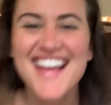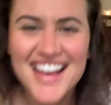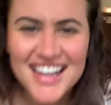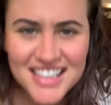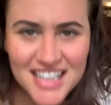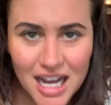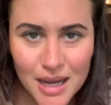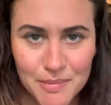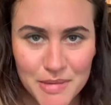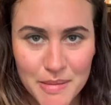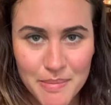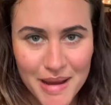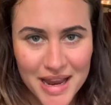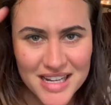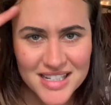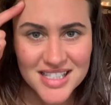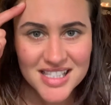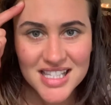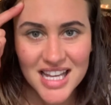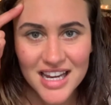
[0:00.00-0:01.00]
Copy,
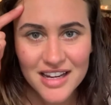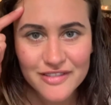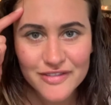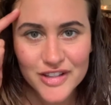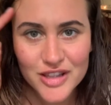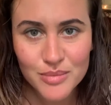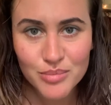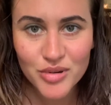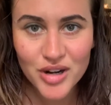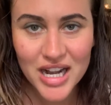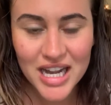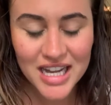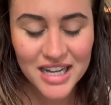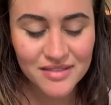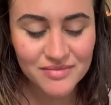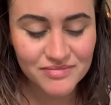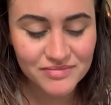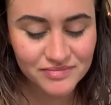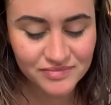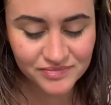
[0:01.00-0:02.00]
paste, save in the
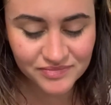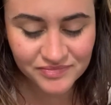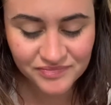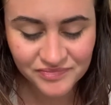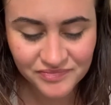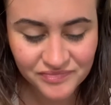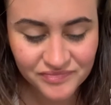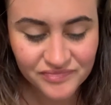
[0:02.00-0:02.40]
brain.